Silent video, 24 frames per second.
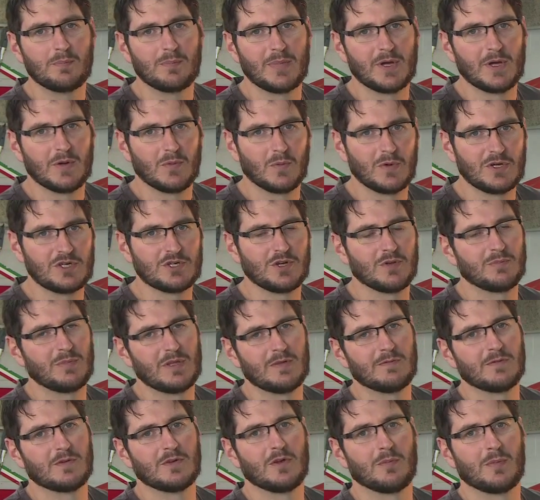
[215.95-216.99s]
but we should
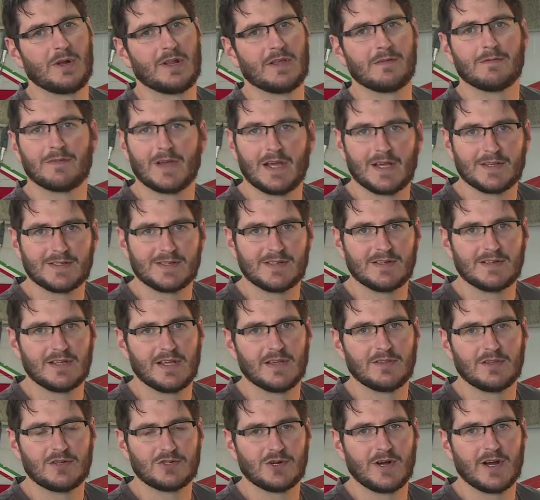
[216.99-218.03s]
be phenomenally faster
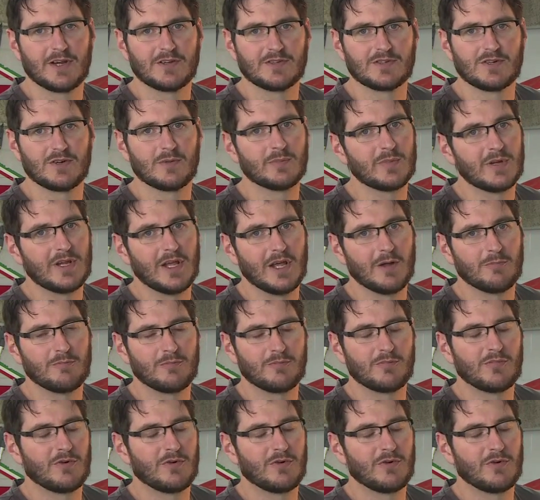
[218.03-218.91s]
down the drag strip now,